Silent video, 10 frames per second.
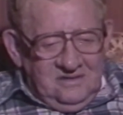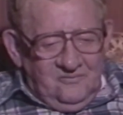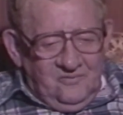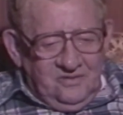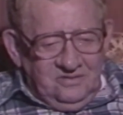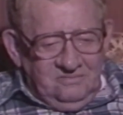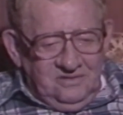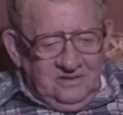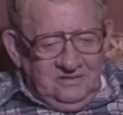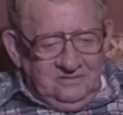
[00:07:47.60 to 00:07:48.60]
one of the
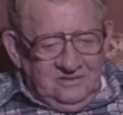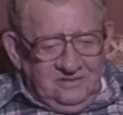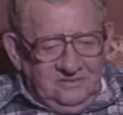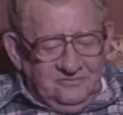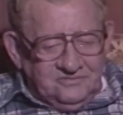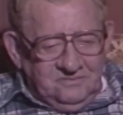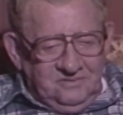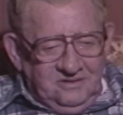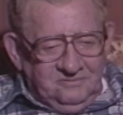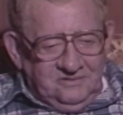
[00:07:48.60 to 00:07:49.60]
men there that he was to
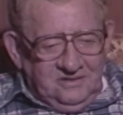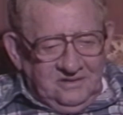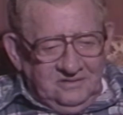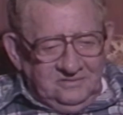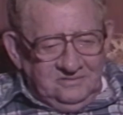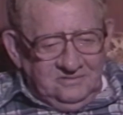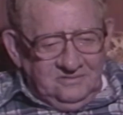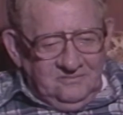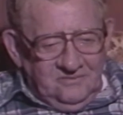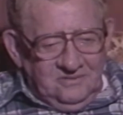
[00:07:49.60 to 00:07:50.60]
baptize
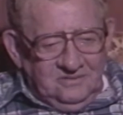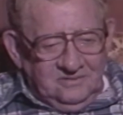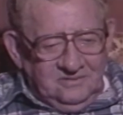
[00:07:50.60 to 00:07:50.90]
had